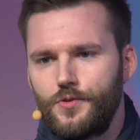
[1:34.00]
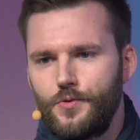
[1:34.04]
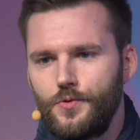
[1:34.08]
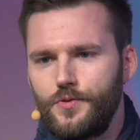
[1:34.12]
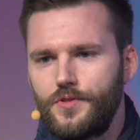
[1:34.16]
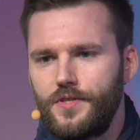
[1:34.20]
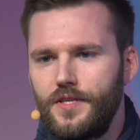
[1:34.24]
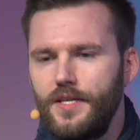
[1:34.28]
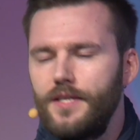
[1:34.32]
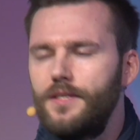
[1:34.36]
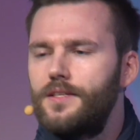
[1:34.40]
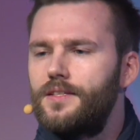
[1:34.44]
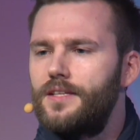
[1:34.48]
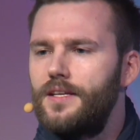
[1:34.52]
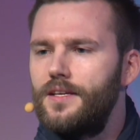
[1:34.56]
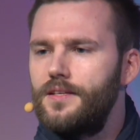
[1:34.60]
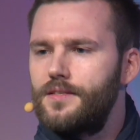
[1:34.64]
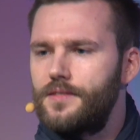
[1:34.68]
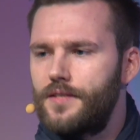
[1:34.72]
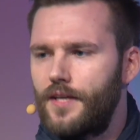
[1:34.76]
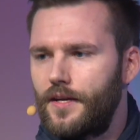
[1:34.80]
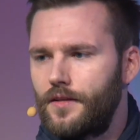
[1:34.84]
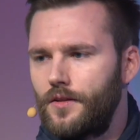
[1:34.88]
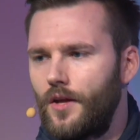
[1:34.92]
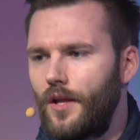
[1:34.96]
to see
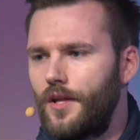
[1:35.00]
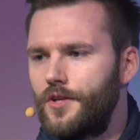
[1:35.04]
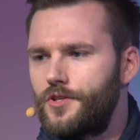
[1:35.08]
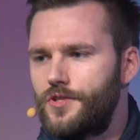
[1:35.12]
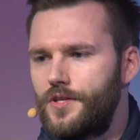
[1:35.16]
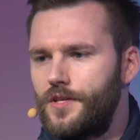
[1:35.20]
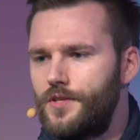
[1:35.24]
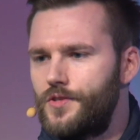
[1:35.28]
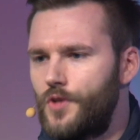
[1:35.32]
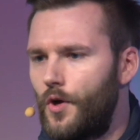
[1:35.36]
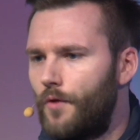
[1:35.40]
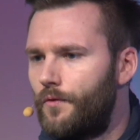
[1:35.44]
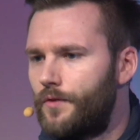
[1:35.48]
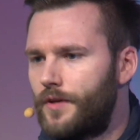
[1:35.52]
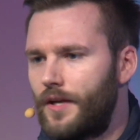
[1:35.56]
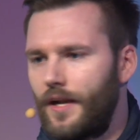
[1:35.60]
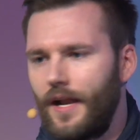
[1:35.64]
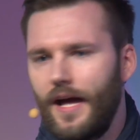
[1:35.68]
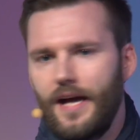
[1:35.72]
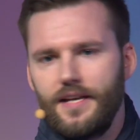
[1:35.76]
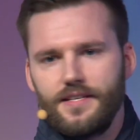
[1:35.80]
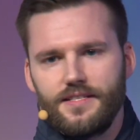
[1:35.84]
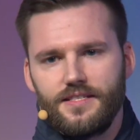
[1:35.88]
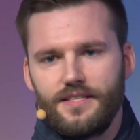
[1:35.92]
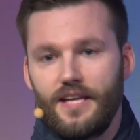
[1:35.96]
these technologies over the
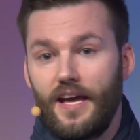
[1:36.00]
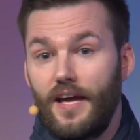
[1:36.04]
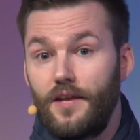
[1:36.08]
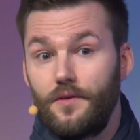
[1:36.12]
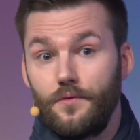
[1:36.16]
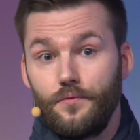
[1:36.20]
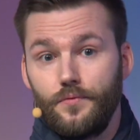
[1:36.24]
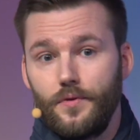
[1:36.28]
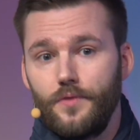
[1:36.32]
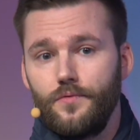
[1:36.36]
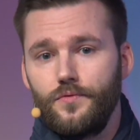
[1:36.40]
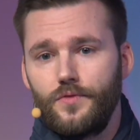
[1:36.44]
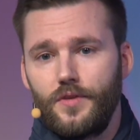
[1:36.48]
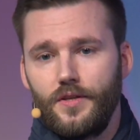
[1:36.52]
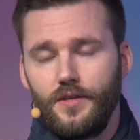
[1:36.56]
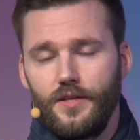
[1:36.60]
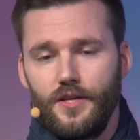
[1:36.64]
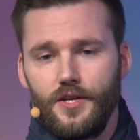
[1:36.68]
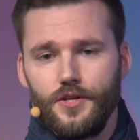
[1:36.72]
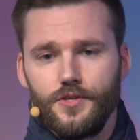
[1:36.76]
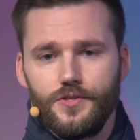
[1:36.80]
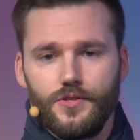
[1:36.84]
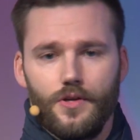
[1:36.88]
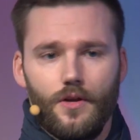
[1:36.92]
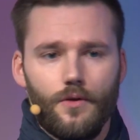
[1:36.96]
last 10, 15
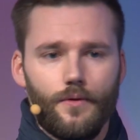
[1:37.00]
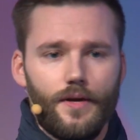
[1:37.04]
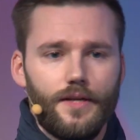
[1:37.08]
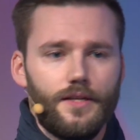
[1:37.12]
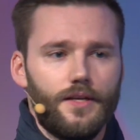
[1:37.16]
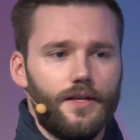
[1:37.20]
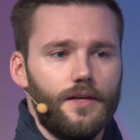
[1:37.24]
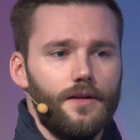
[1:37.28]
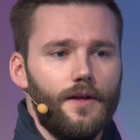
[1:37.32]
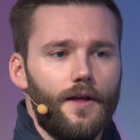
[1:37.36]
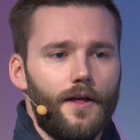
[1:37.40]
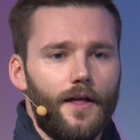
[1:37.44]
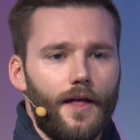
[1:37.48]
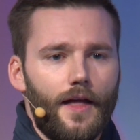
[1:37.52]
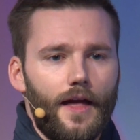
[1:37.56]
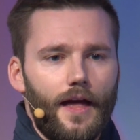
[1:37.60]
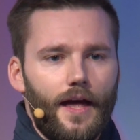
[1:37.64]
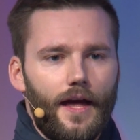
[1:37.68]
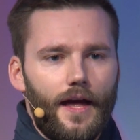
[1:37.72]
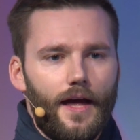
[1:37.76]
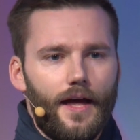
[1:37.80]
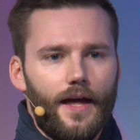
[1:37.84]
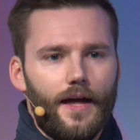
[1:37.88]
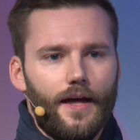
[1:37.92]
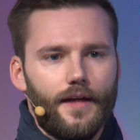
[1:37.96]
years already,
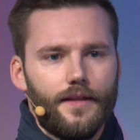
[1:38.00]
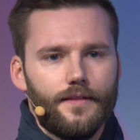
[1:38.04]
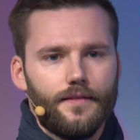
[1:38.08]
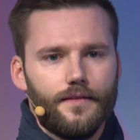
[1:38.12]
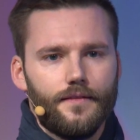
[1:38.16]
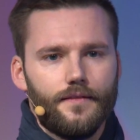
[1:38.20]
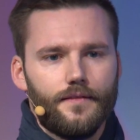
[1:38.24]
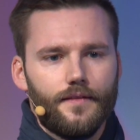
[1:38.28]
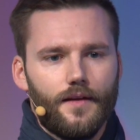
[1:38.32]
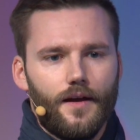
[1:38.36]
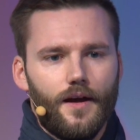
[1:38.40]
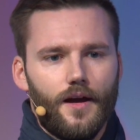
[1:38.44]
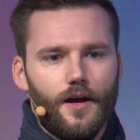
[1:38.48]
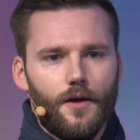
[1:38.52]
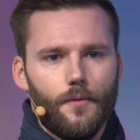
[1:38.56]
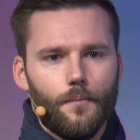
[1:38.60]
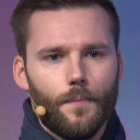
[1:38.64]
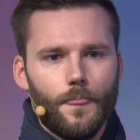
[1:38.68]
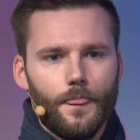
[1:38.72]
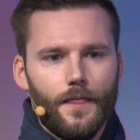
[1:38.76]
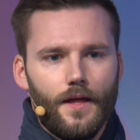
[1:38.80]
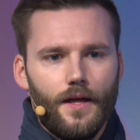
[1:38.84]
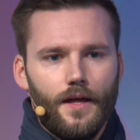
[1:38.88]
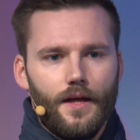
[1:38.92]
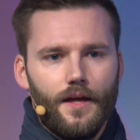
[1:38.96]
and
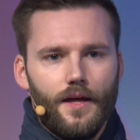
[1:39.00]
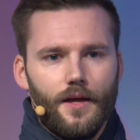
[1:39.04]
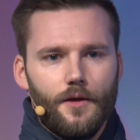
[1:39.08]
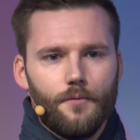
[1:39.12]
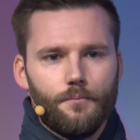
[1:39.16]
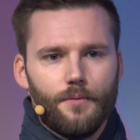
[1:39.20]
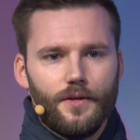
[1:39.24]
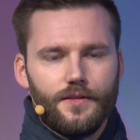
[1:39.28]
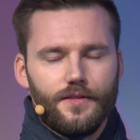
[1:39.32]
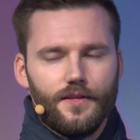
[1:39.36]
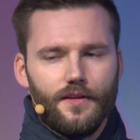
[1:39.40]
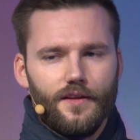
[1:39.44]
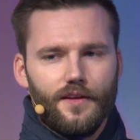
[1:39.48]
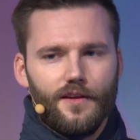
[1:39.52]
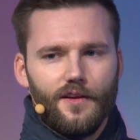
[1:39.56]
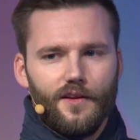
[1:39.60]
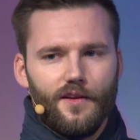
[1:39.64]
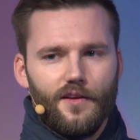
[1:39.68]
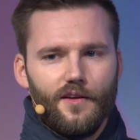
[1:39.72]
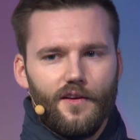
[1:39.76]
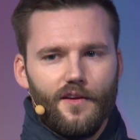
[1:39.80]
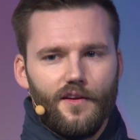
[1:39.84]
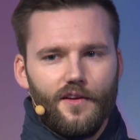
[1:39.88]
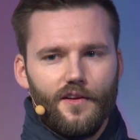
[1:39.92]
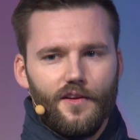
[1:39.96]
but
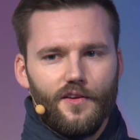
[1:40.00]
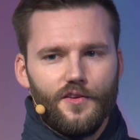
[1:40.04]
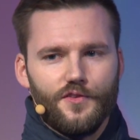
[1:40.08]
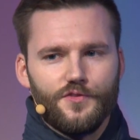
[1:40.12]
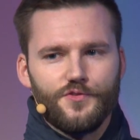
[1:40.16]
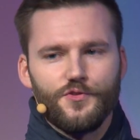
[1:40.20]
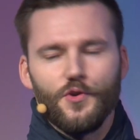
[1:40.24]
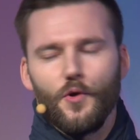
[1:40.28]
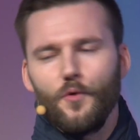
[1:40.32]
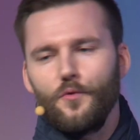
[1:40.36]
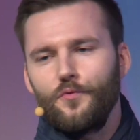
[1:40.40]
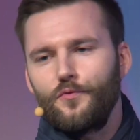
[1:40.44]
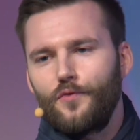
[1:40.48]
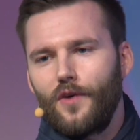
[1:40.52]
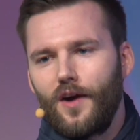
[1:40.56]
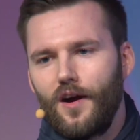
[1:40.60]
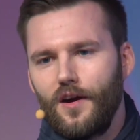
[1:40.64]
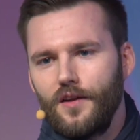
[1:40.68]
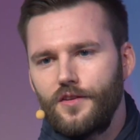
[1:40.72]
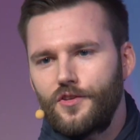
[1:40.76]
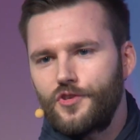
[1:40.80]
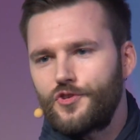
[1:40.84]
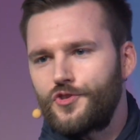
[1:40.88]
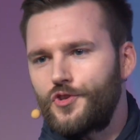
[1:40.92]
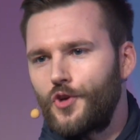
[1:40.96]
so
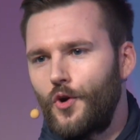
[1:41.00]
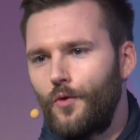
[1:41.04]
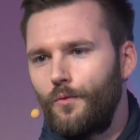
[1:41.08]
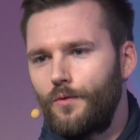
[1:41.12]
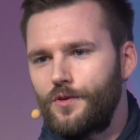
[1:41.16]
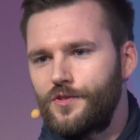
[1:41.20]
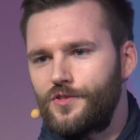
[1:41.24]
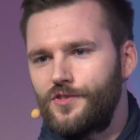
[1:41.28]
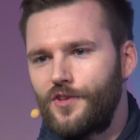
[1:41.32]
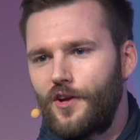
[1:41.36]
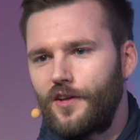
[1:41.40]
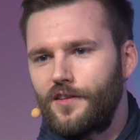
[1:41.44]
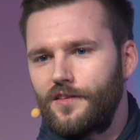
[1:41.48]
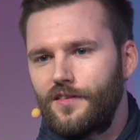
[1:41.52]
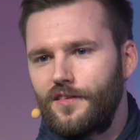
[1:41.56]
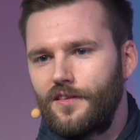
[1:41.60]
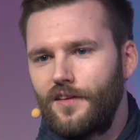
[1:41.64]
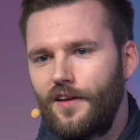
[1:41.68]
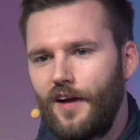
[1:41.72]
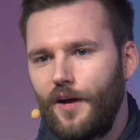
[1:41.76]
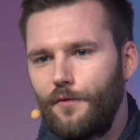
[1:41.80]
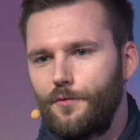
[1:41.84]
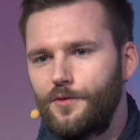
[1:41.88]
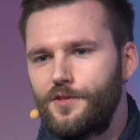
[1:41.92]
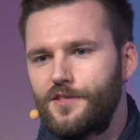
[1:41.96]
far the show was not,
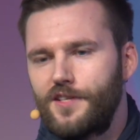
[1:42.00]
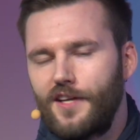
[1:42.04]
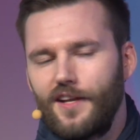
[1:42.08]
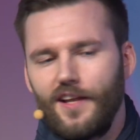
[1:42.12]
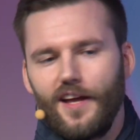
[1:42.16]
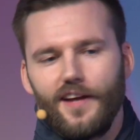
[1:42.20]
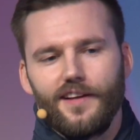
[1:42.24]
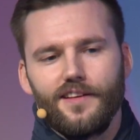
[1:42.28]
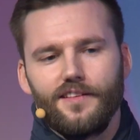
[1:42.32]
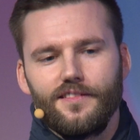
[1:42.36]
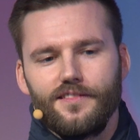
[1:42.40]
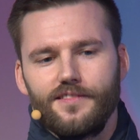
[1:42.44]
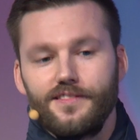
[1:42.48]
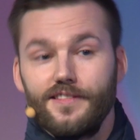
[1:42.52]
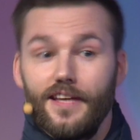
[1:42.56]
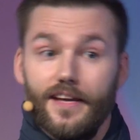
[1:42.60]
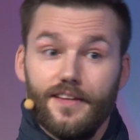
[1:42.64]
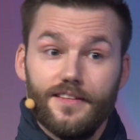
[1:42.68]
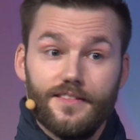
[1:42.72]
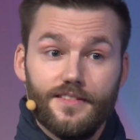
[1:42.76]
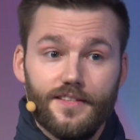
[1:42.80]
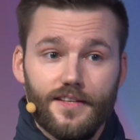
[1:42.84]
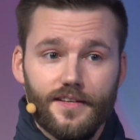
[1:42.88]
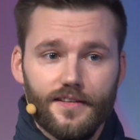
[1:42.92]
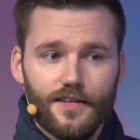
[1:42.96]
I would say, like
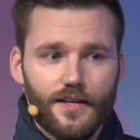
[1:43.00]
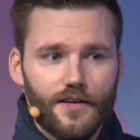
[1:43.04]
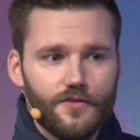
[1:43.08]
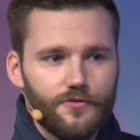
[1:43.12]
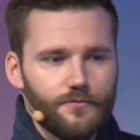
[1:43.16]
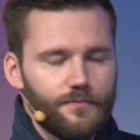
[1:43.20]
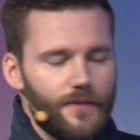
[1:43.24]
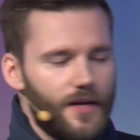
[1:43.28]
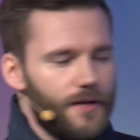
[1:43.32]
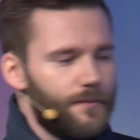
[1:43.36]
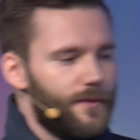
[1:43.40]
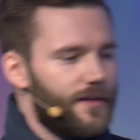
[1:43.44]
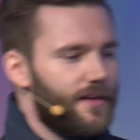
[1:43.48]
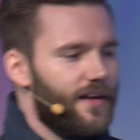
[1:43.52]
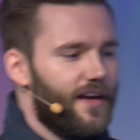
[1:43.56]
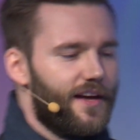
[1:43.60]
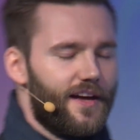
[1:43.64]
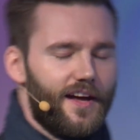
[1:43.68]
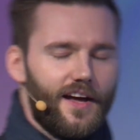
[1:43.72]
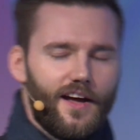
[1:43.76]
sexy enough maybe.